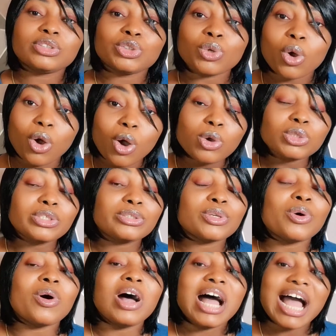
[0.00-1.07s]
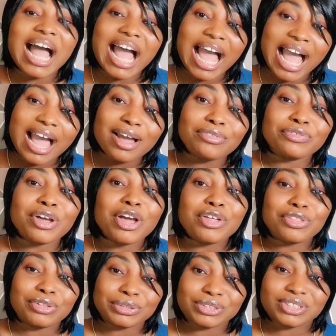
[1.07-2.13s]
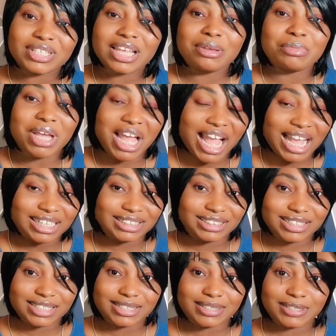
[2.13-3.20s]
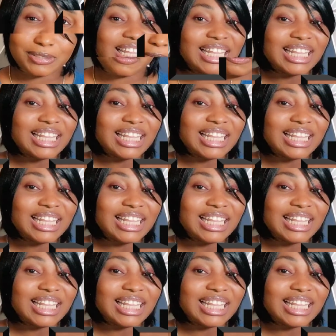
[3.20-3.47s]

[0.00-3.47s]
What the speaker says: to also have the same access.